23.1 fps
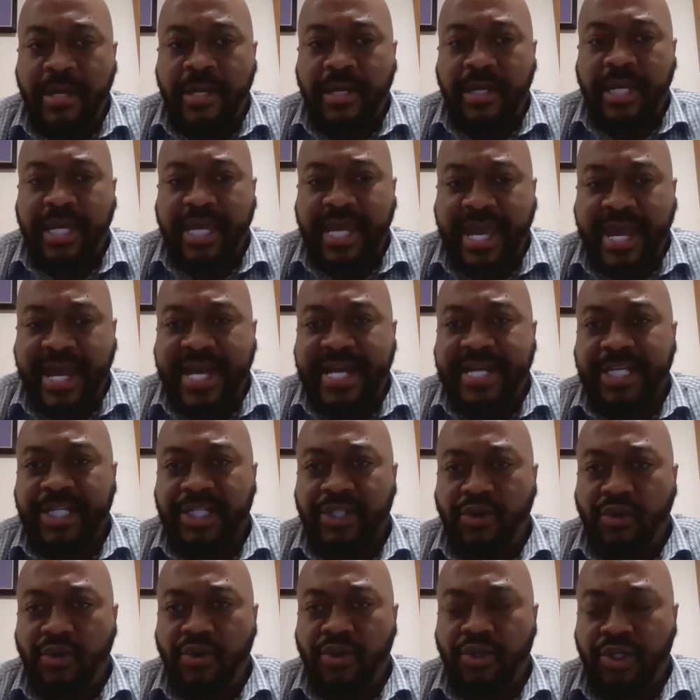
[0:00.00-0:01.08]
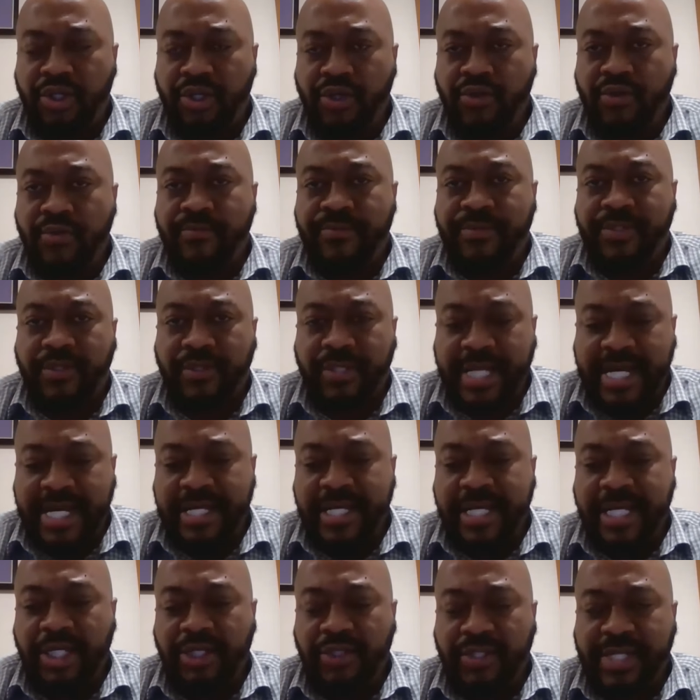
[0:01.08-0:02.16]
He had his own tomb, so that
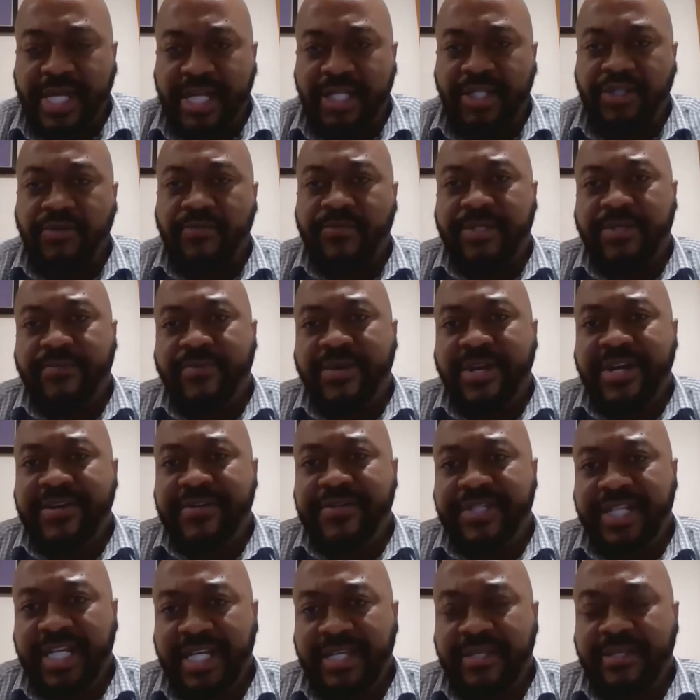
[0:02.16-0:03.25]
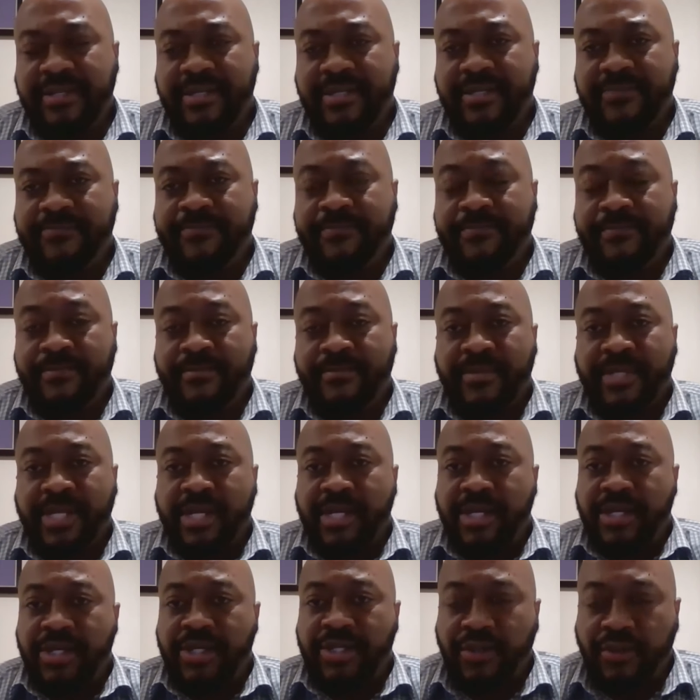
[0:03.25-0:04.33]
they used that tomb to bury Jesus.
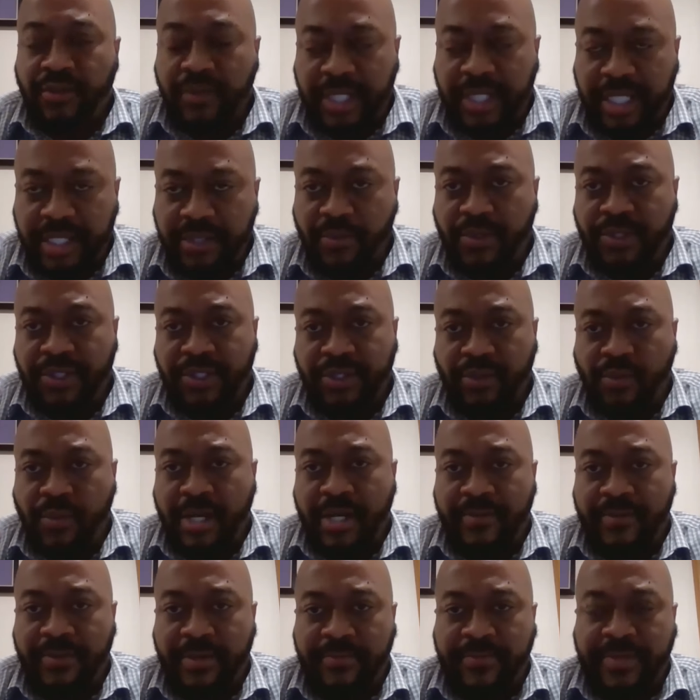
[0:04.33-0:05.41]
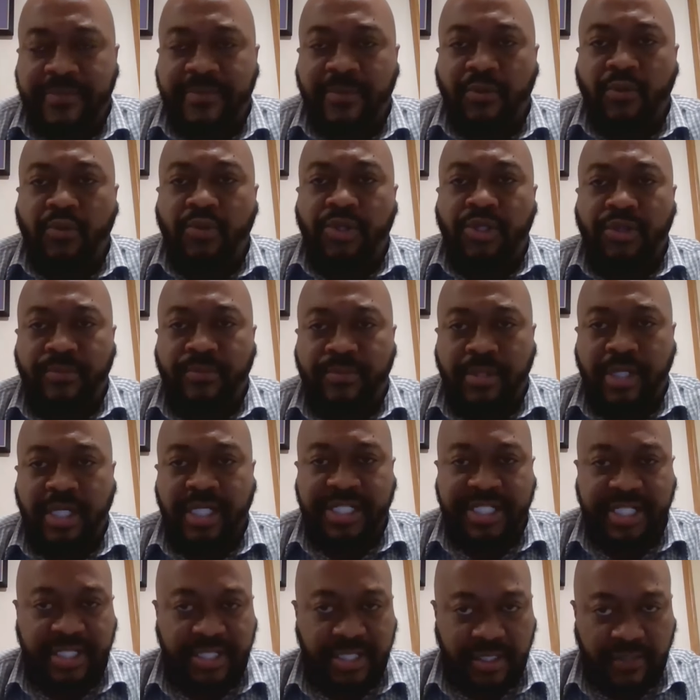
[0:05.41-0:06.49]
So he was the one of the people who support
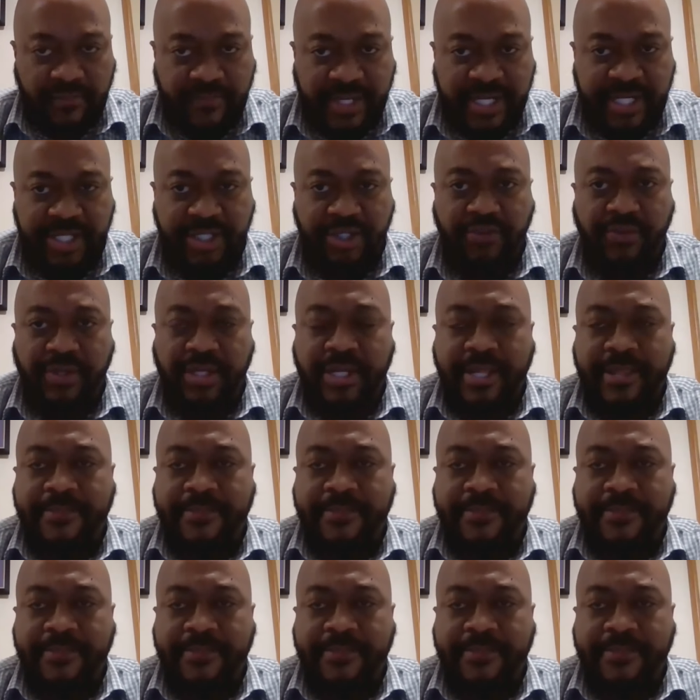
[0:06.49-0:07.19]
Jesus' ministry.